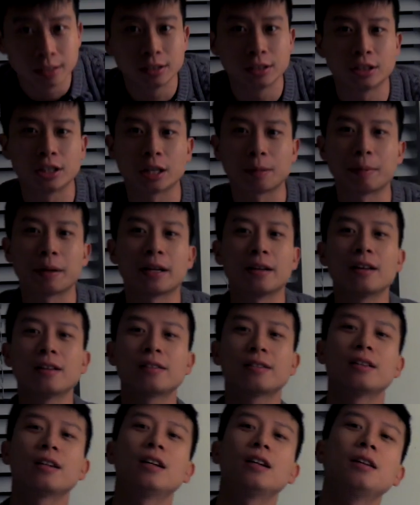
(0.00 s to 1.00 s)
Check back next
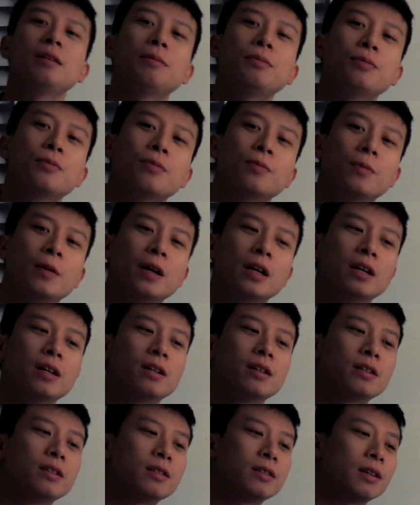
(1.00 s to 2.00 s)
time
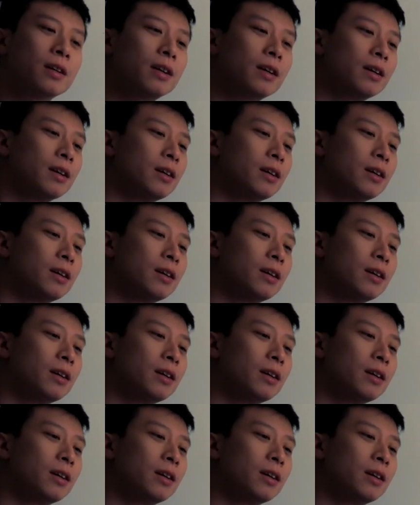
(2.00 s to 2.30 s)
as I